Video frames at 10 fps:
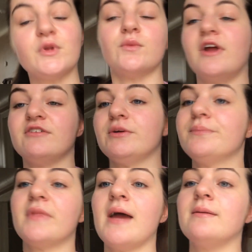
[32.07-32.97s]
Whatever,
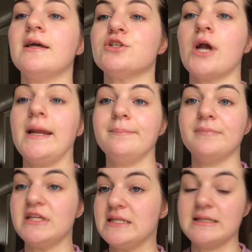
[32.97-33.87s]
I'm done trying.
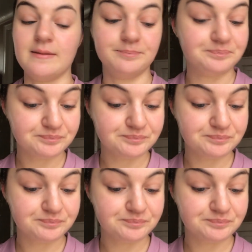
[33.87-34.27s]
This is it.